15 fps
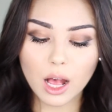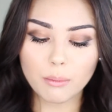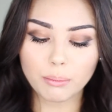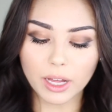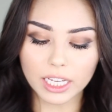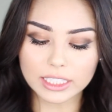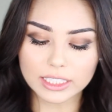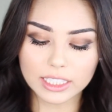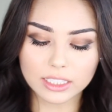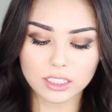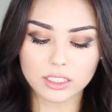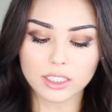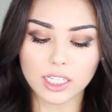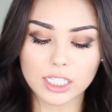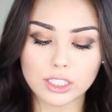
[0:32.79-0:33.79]
but this
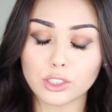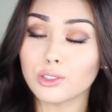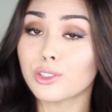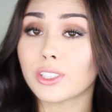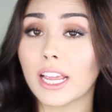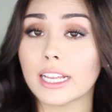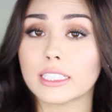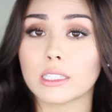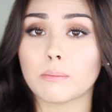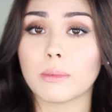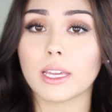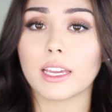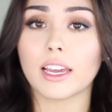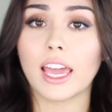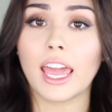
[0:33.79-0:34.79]
is a new shade to
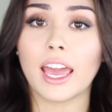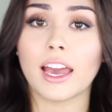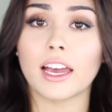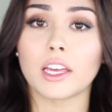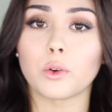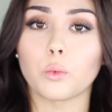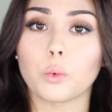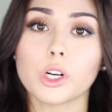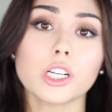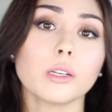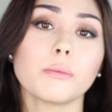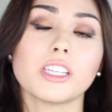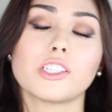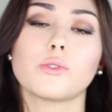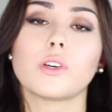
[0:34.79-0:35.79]
me and we're
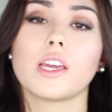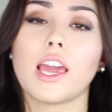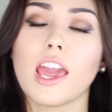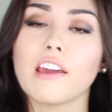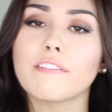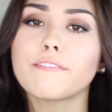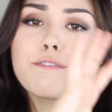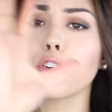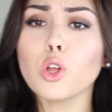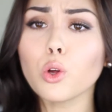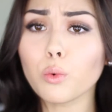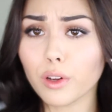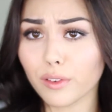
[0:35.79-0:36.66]
going to be doing a full